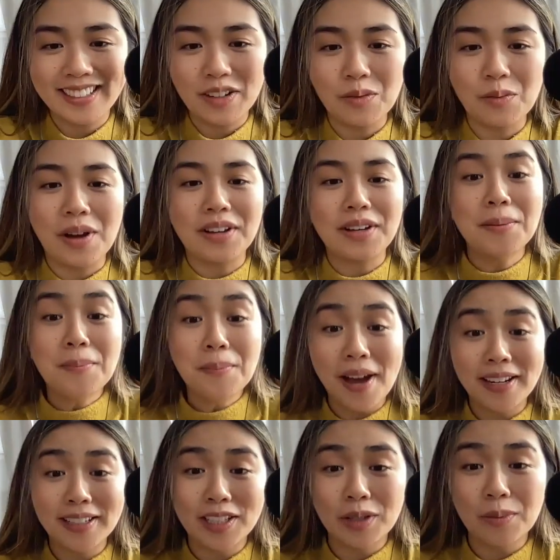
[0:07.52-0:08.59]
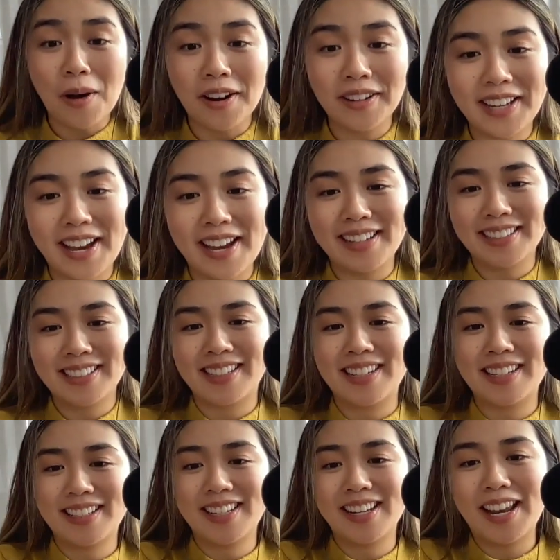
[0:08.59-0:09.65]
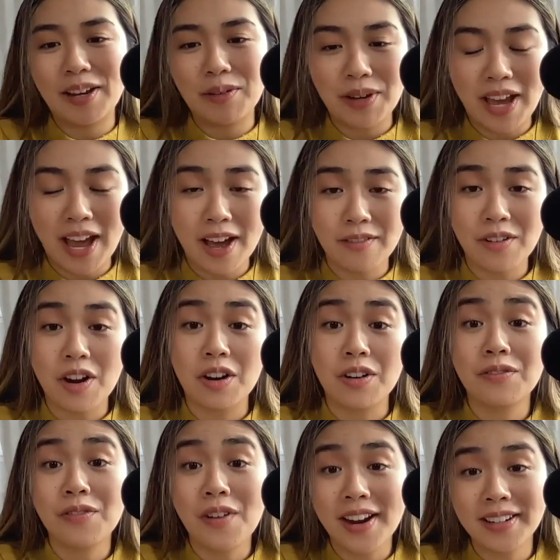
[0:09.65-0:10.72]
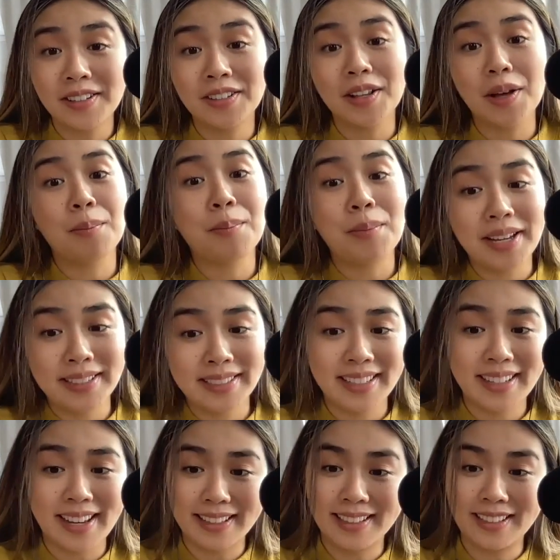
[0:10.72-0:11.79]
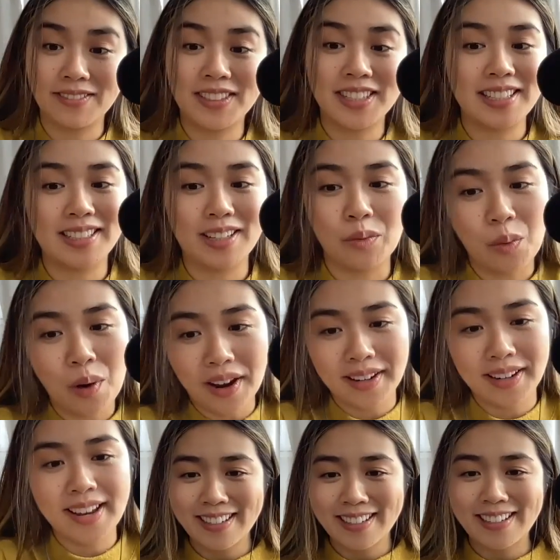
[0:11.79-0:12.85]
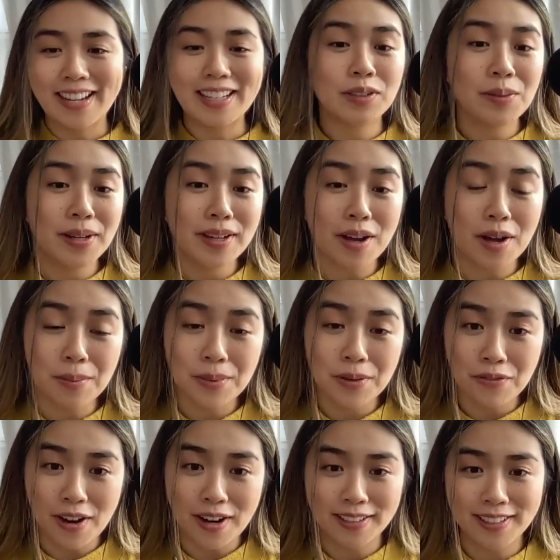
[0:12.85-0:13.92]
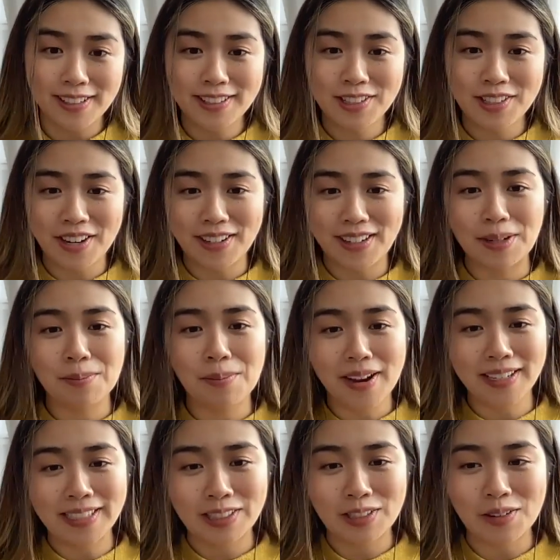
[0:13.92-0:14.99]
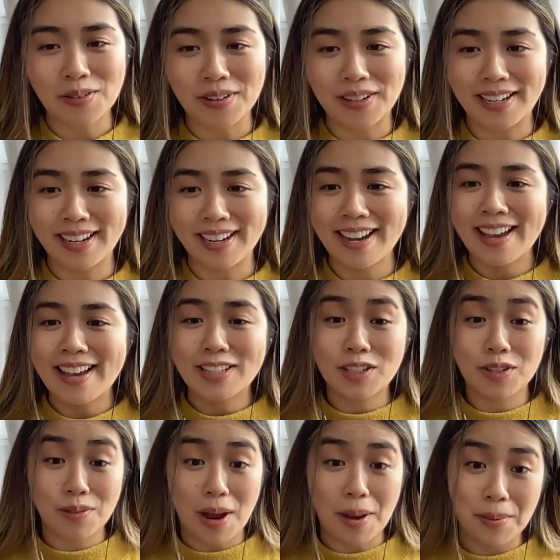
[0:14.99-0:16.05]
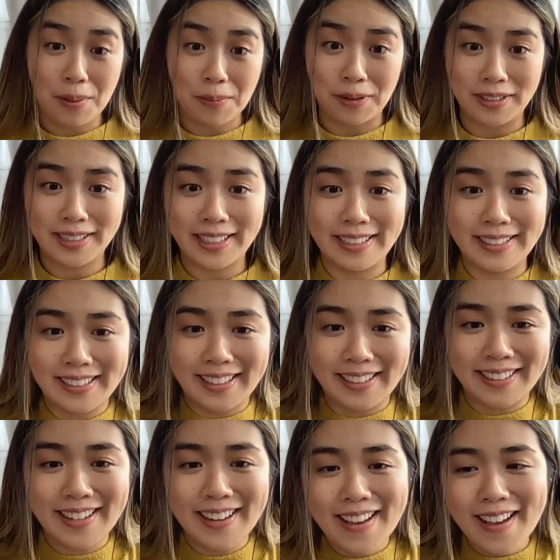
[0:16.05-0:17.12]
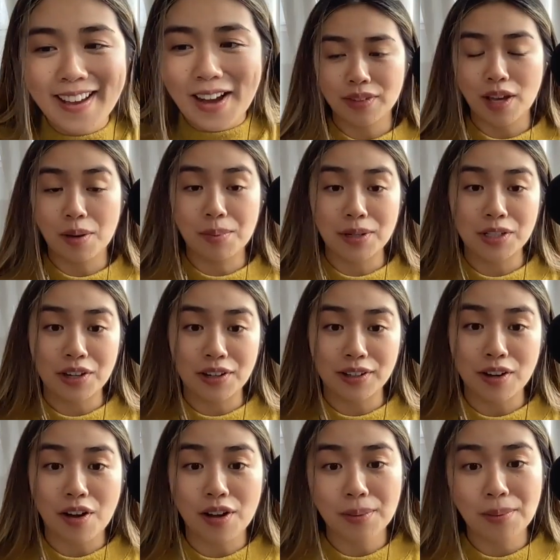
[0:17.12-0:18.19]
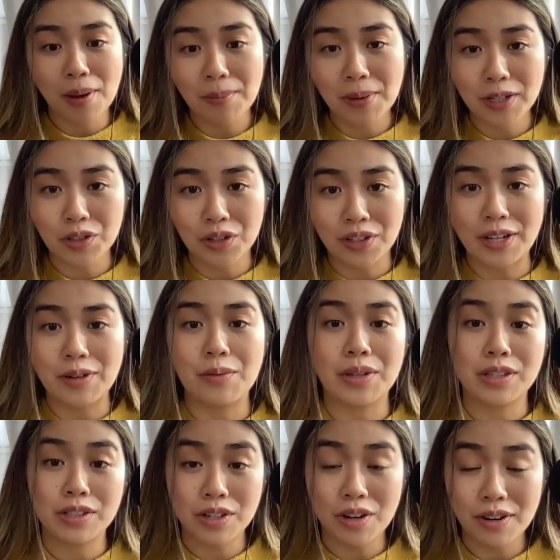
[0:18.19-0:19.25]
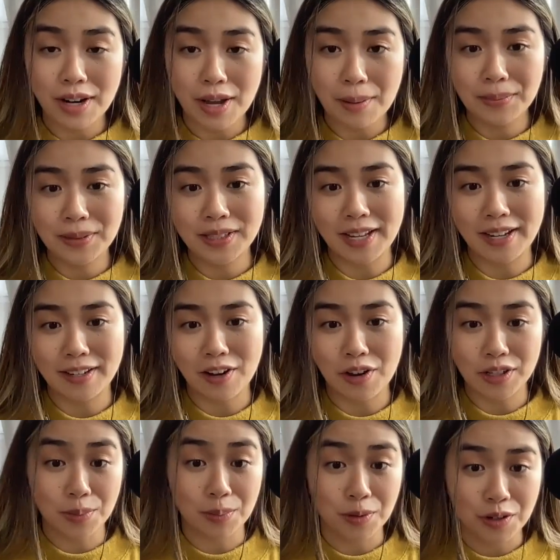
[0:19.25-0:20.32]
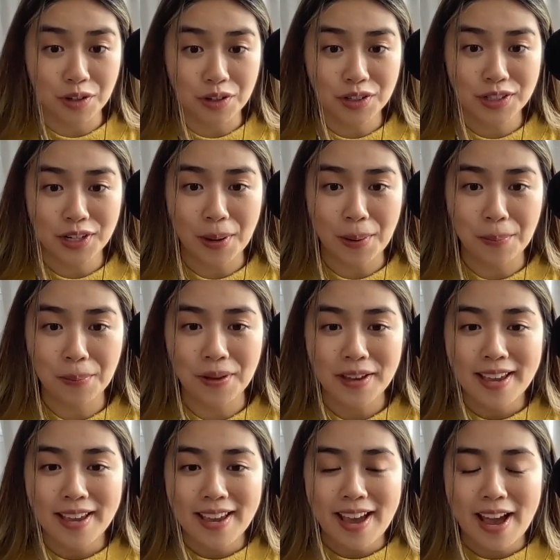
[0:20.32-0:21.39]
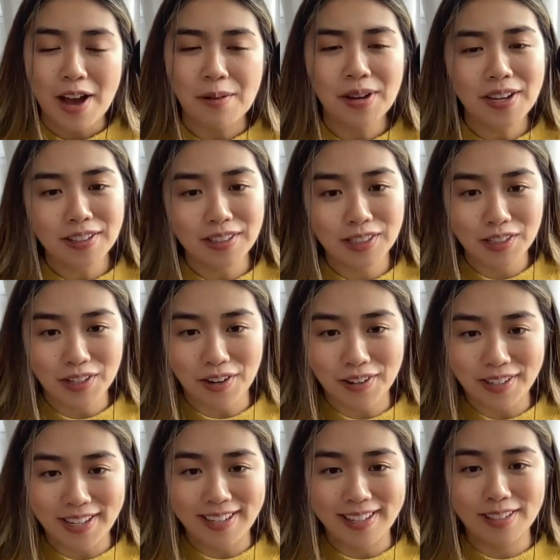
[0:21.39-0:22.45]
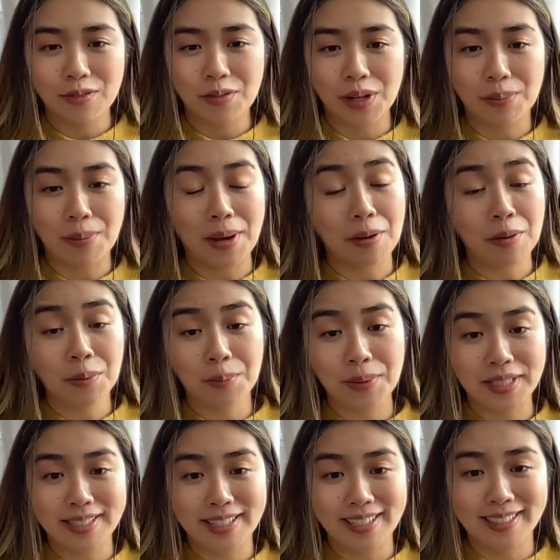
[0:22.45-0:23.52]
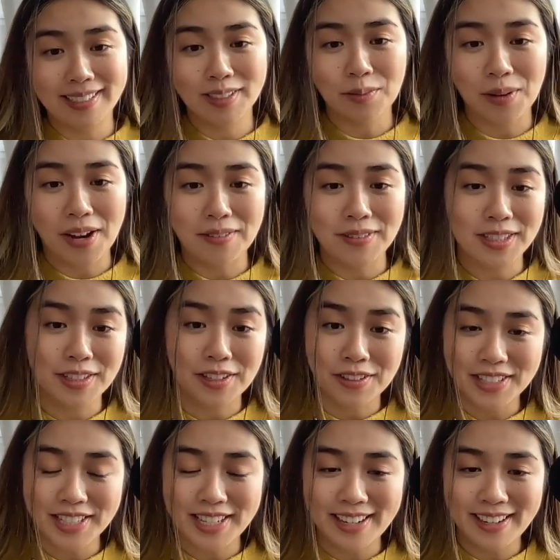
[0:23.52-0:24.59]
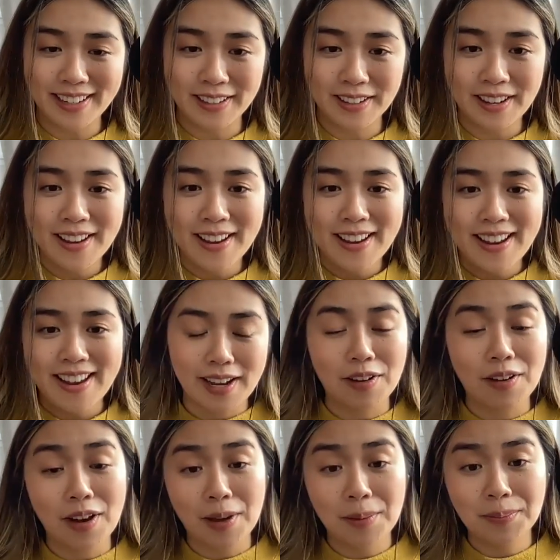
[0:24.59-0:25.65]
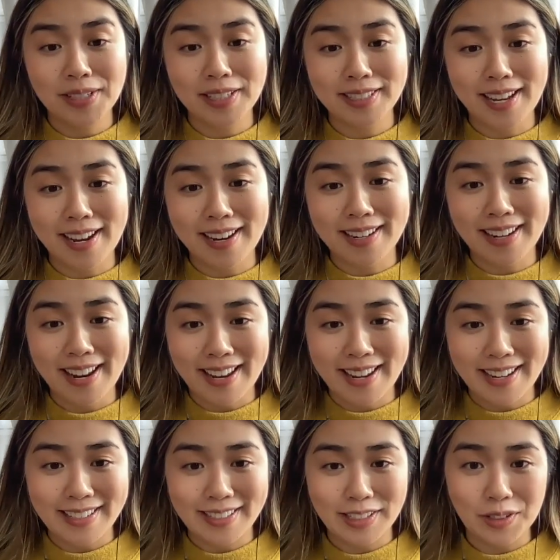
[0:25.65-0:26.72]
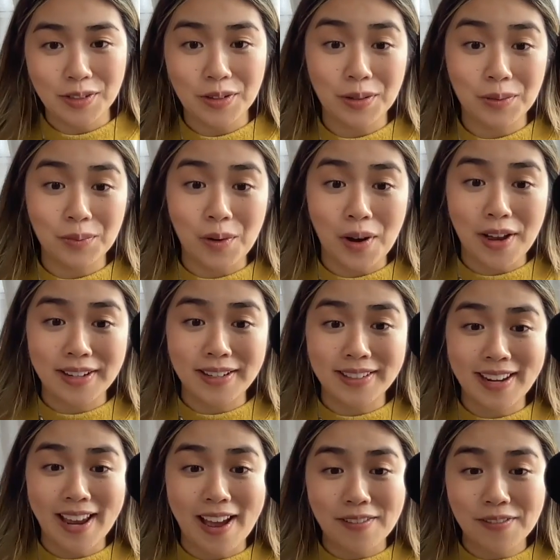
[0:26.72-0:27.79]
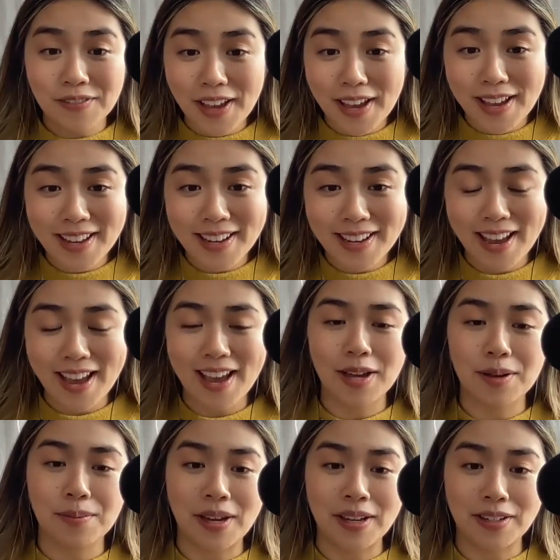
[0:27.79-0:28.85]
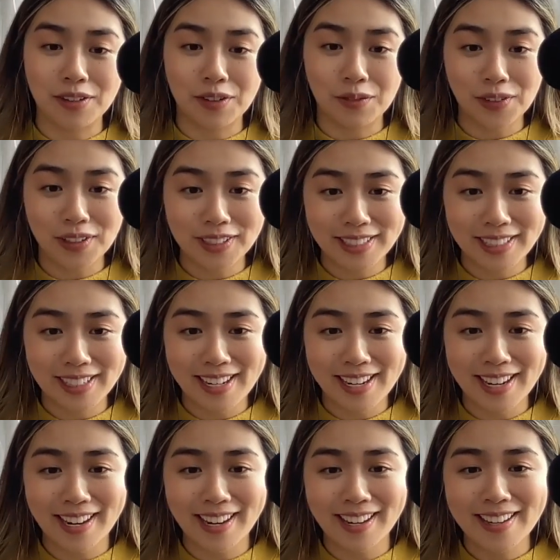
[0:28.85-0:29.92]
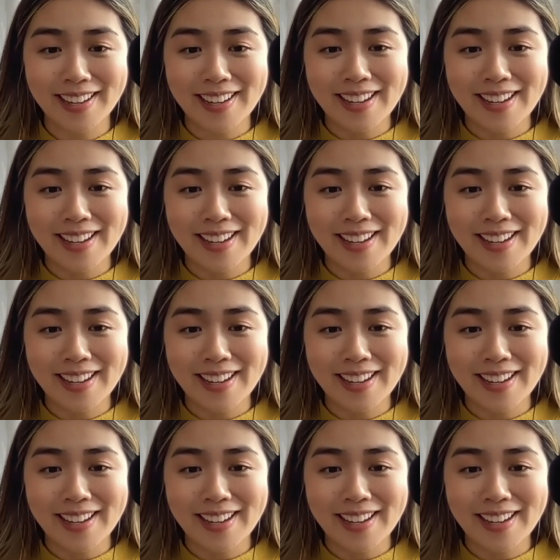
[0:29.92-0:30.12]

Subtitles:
Welcome back to the podcast. Today we have our final amazing guest of season 1. Next week, I'll be finally sharing my story to wrap up our season. I'll be sharing all about my journey with startups and entrepreneurship, how I got started with my own business when I was 13, how I helped design a student-run cafe at my university,